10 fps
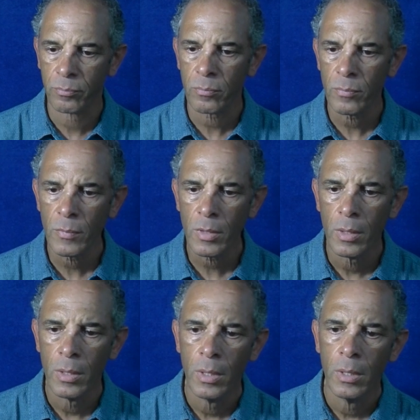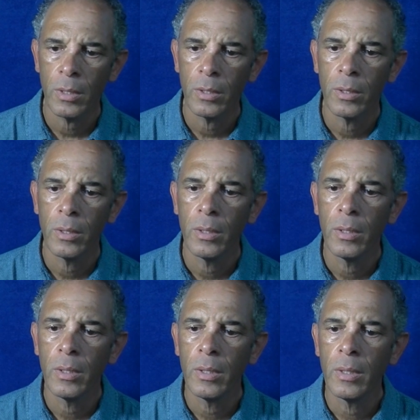
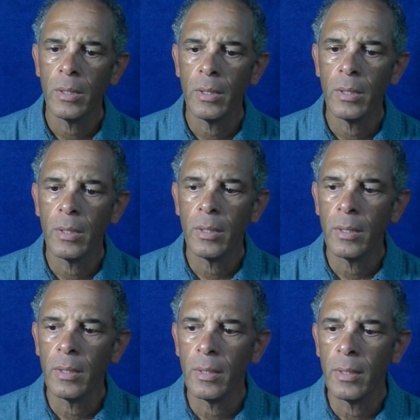Nobody speaks.